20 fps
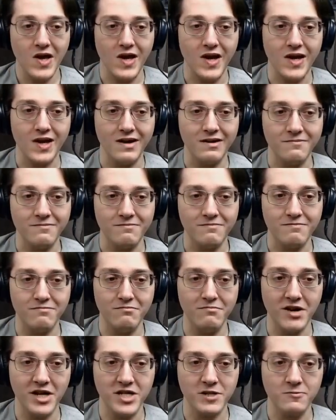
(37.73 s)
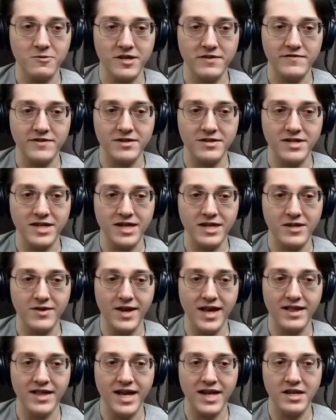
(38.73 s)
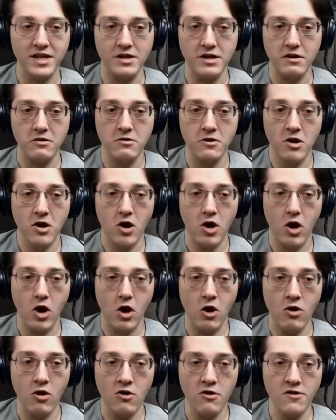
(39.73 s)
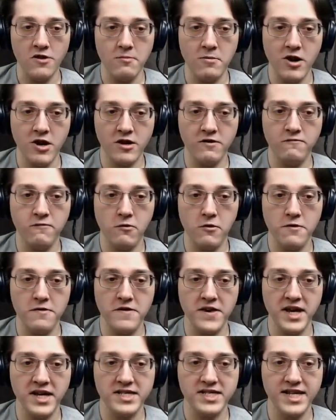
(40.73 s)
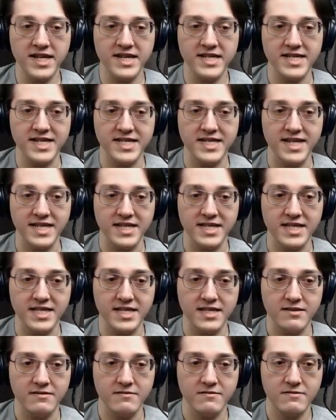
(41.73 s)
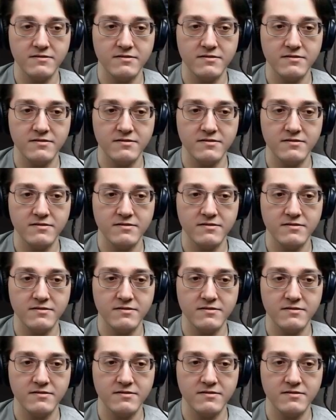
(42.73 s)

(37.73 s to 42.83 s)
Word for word: Uh, much more difficult to get to. And then, you know, all the Mark four things in existence.